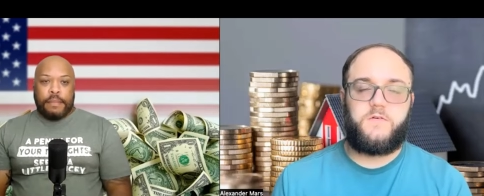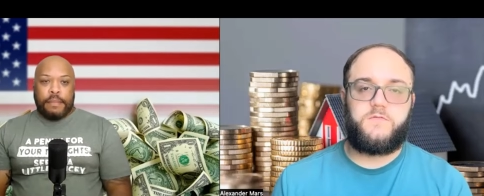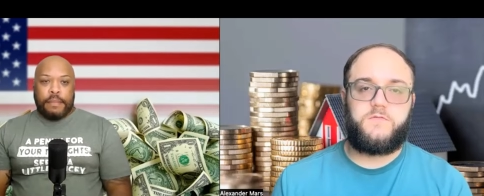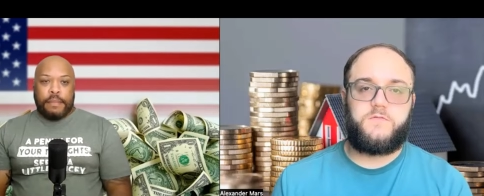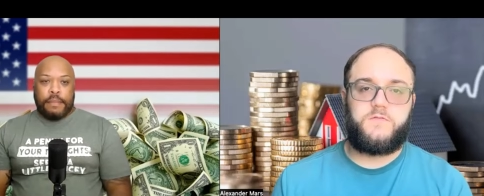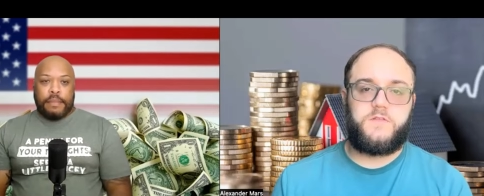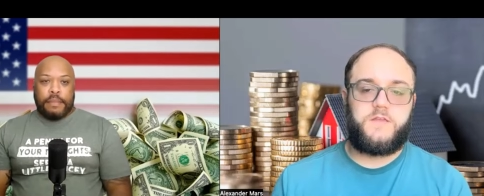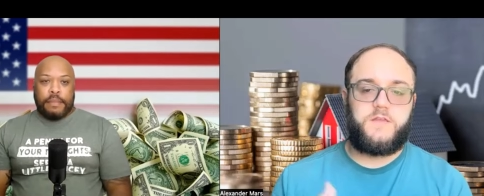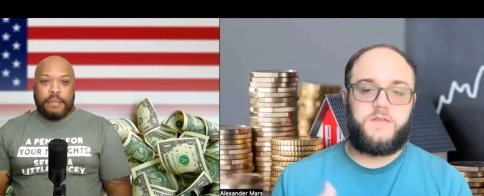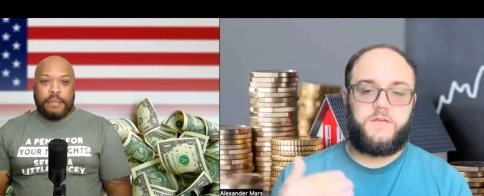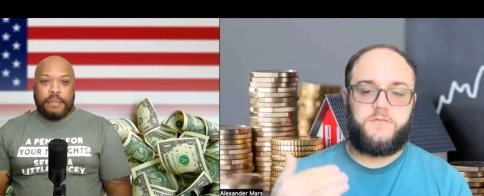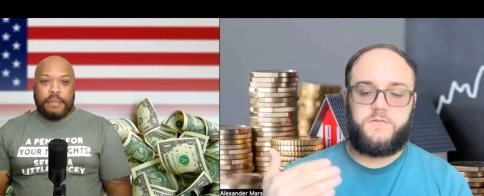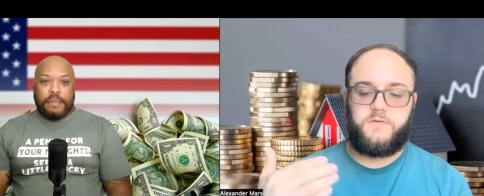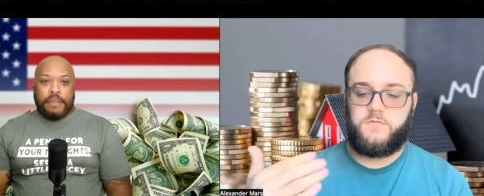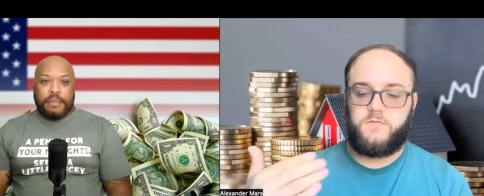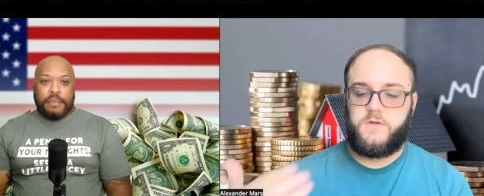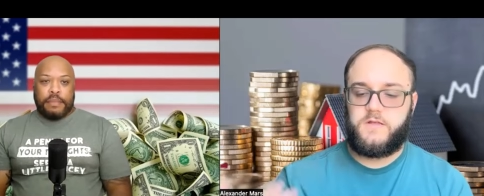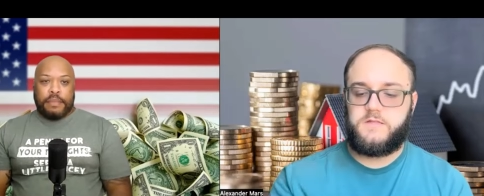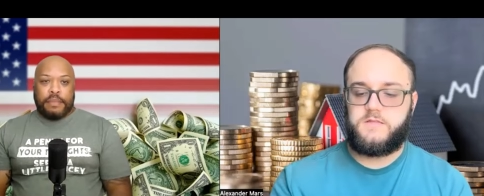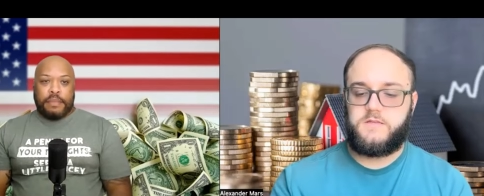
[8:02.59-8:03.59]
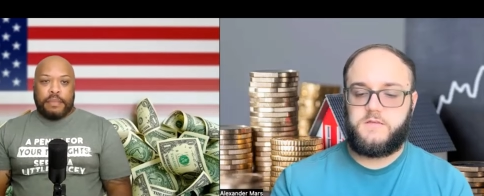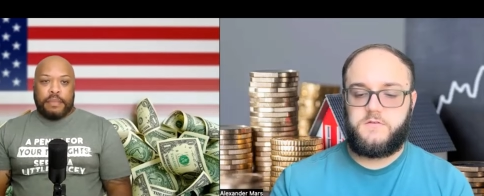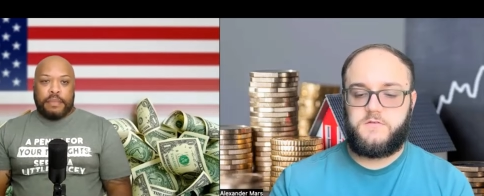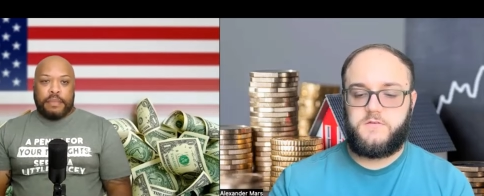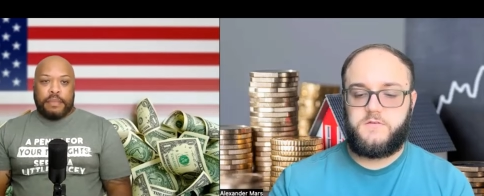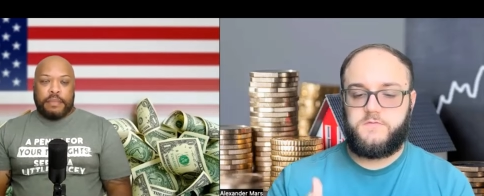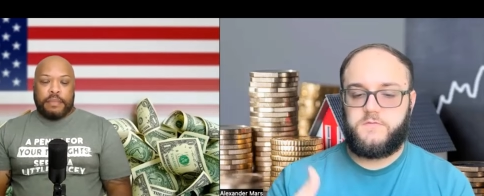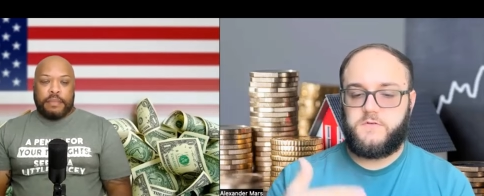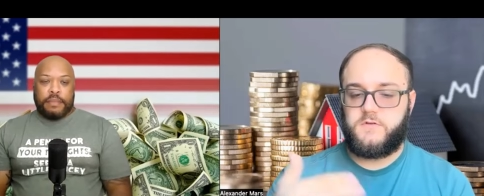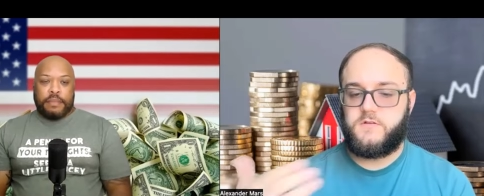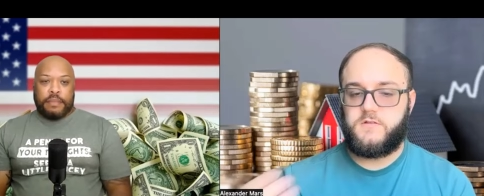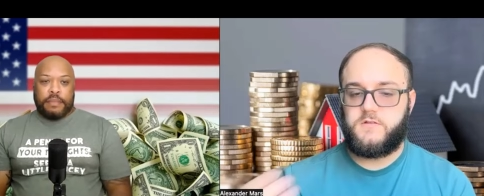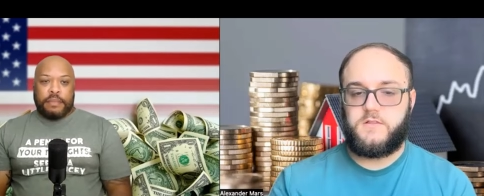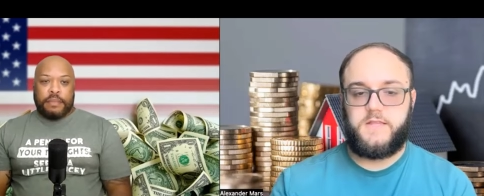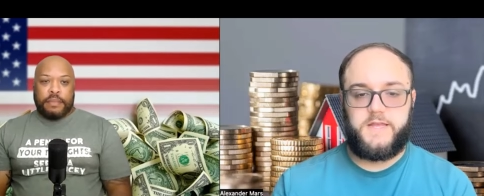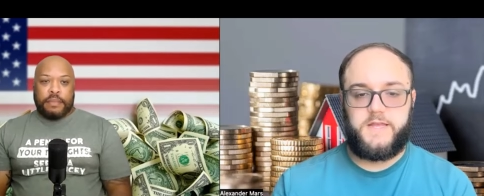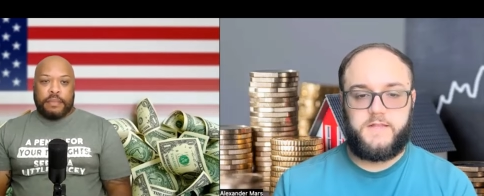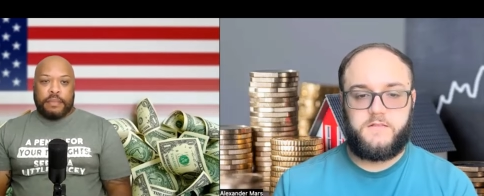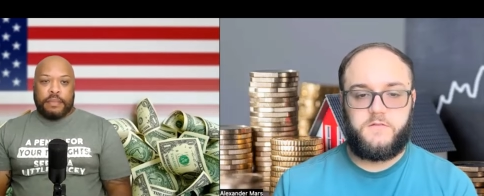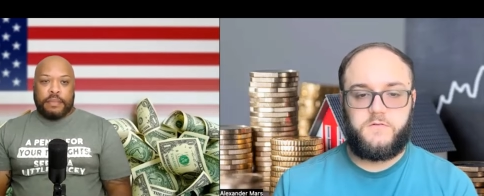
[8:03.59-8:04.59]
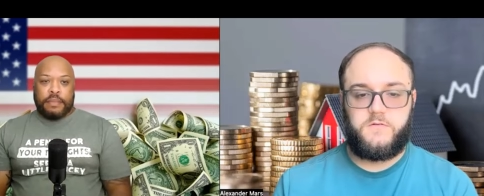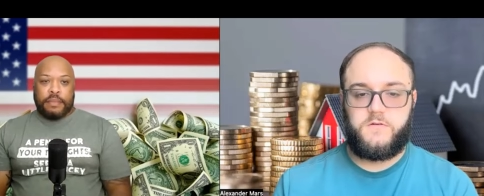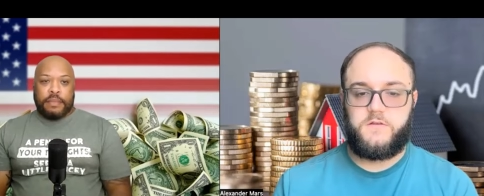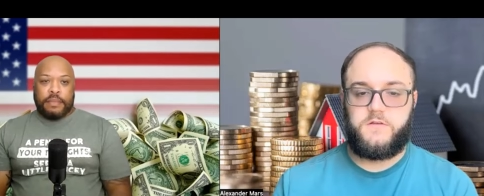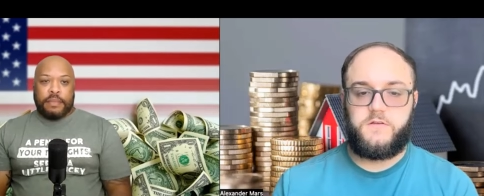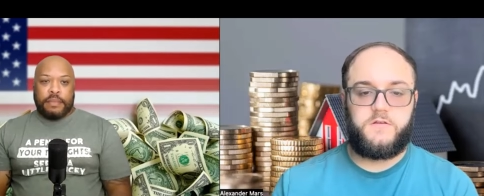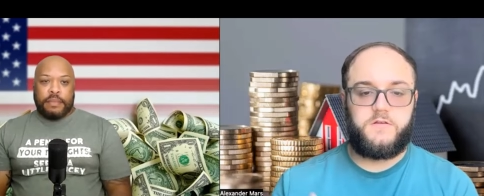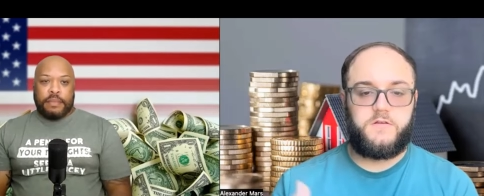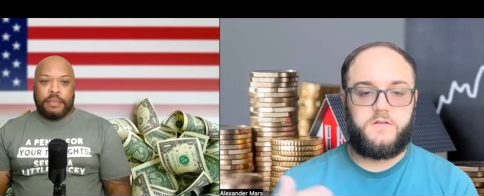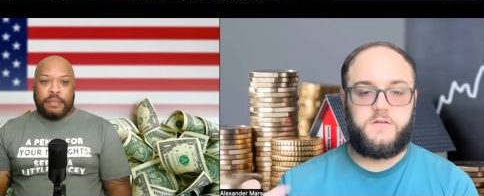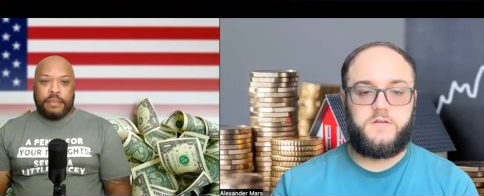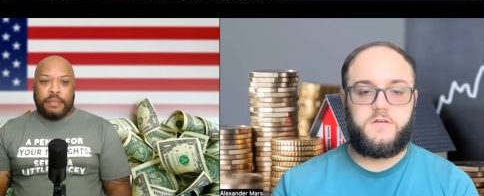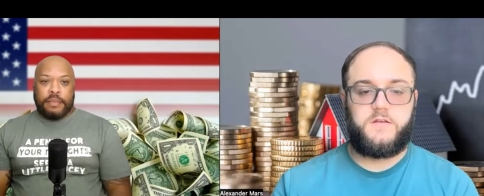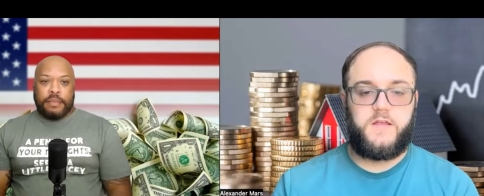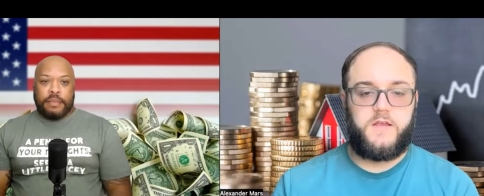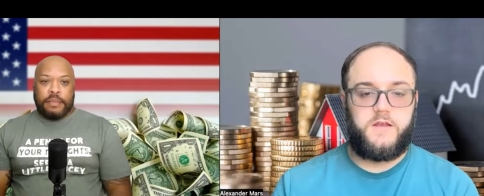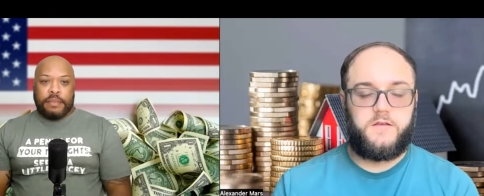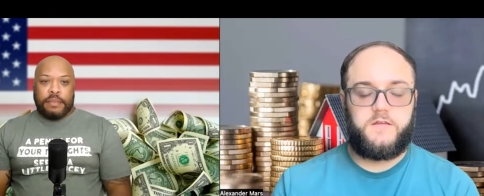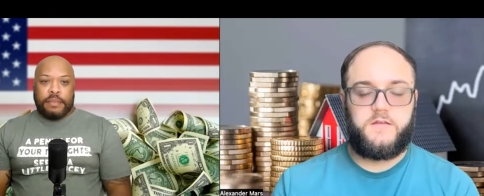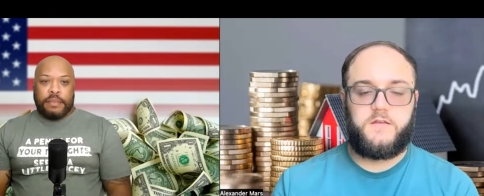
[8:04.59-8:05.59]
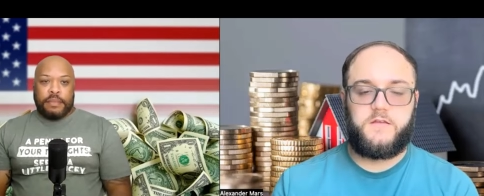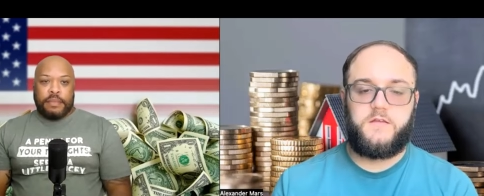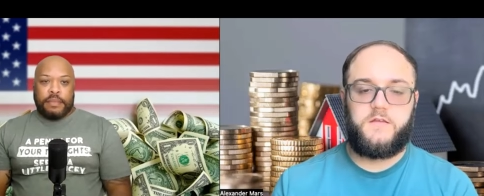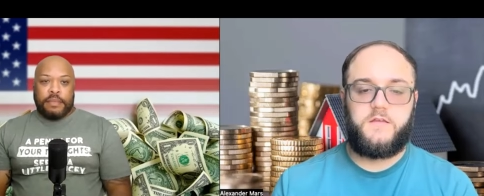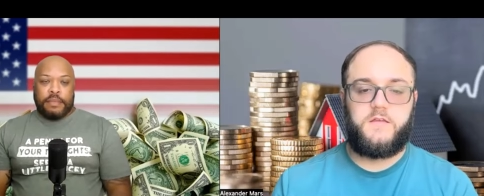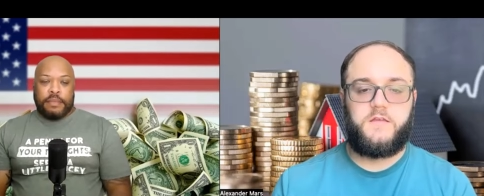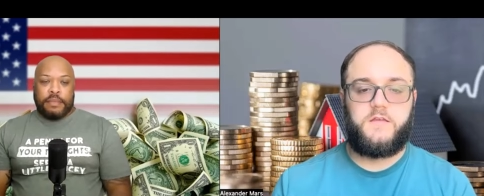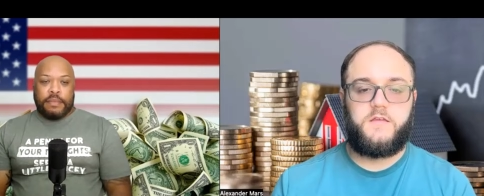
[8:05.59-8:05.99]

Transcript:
Speaker 1: Hopefully, if you're renting, you have a good landlord, you're in a good area.